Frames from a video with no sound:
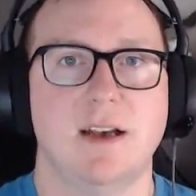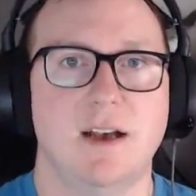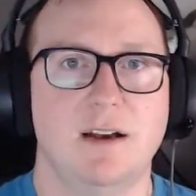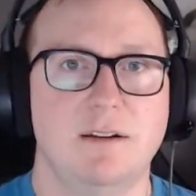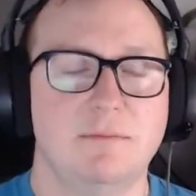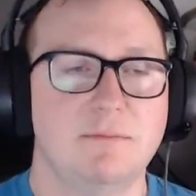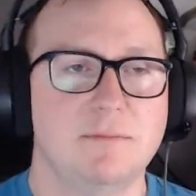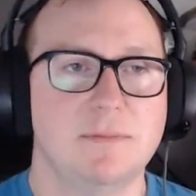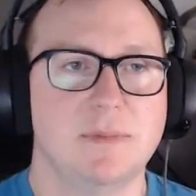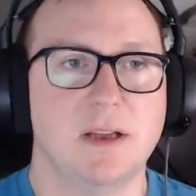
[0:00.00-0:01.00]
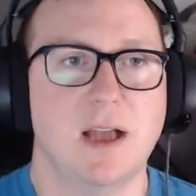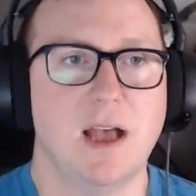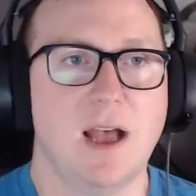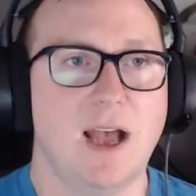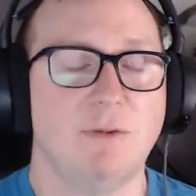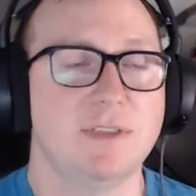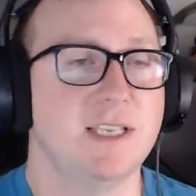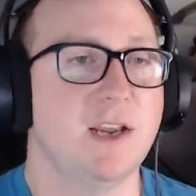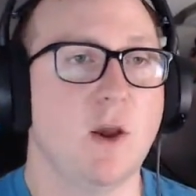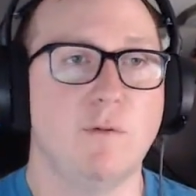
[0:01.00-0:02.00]
I
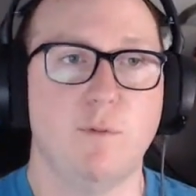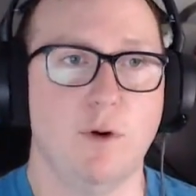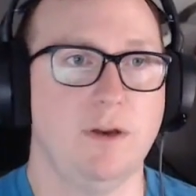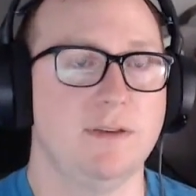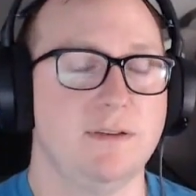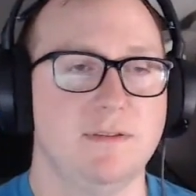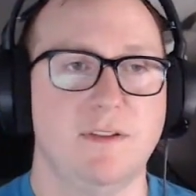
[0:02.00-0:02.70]
would say go for it. The